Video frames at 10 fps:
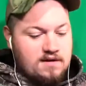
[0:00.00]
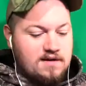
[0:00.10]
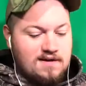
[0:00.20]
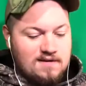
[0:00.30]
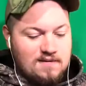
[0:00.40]

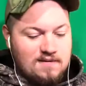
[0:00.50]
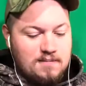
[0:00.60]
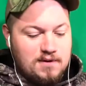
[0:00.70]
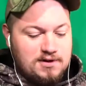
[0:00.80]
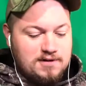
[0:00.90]
Well, they
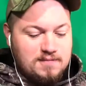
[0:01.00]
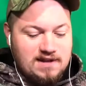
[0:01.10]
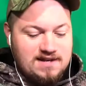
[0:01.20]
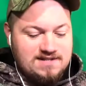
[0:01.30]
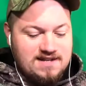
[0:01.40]
butchered my
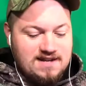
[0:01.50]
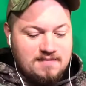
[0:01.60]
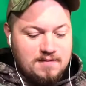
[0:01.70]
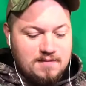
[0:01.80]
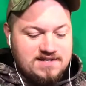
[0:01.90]
last name. They're
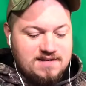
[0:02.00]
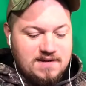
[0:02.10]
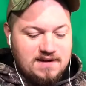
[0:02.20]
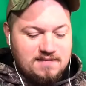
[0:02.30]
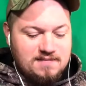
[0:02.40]
missing
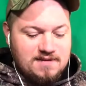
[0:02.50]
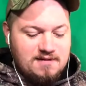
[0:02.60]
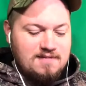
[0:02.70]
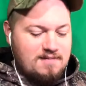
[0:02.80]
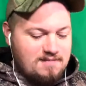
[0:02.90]
about
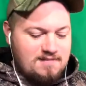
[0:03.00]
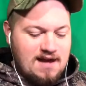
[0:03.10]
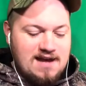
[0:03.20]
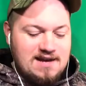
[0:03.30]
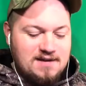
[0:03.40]

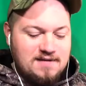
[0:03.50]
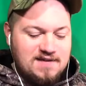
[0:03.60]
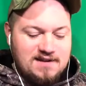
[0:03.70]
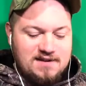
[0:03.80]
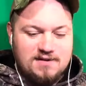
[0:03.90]
8 of
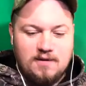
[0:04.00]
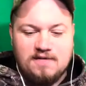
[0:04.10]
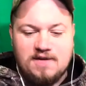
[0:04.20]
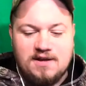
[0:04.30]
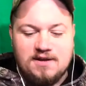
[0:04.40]
the 12
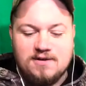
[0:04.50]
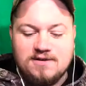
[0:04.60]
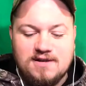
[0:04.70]
letters.